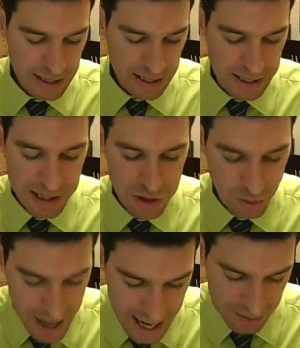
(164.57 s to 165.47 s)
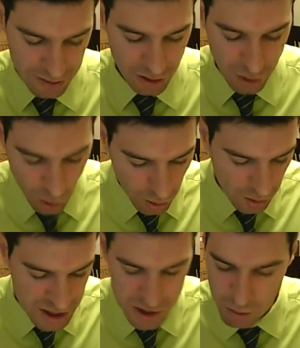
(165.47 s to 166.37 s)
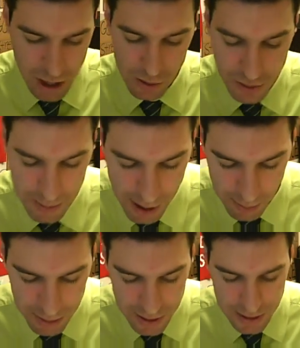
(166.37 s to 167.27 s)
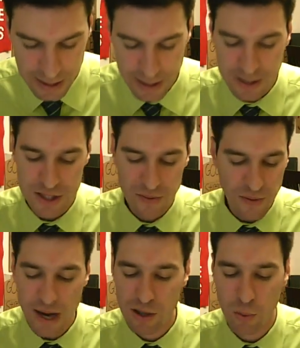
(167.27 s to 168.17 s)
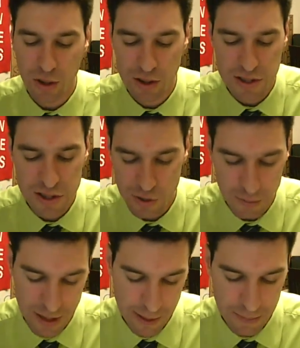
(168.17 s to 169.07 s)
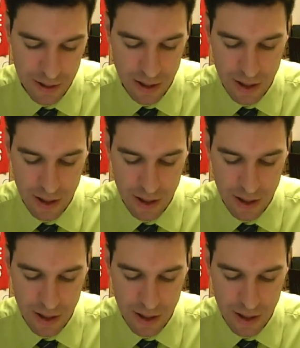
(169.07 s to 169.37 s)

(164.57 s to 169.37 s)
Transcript: In his wrath, the Lord will swallow them up and his fire will consume them.